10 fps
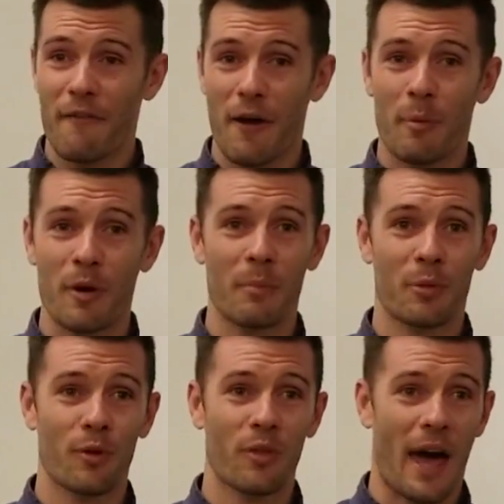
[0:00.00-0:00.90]
so you probably
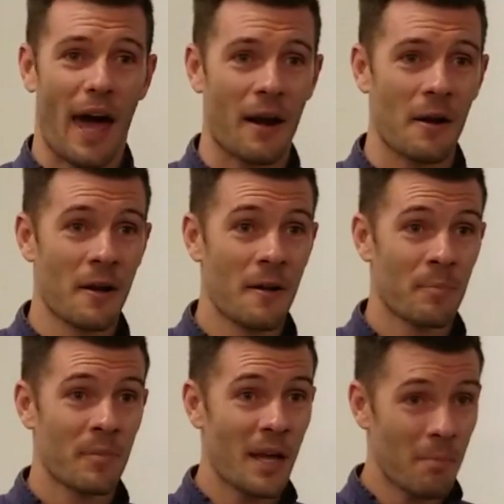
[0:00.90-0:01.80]
shouldn't do it. But
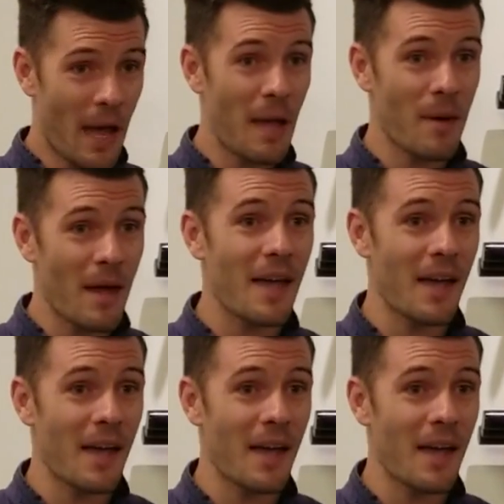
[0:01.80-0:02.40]
here,